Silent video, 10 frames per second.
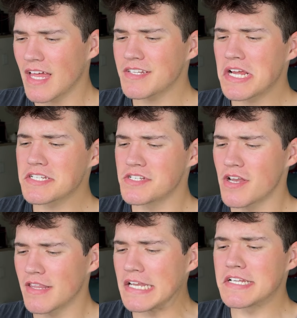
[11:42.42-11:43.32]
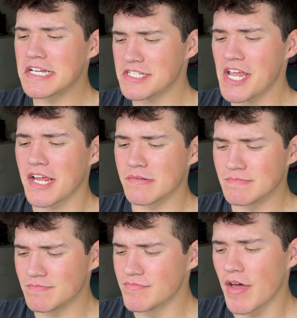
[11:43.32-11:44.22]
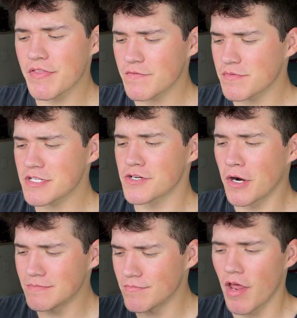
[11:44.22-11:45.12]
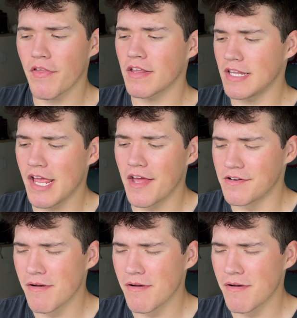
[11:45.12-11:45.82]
That tastes like nothing from the start, nothing at the end.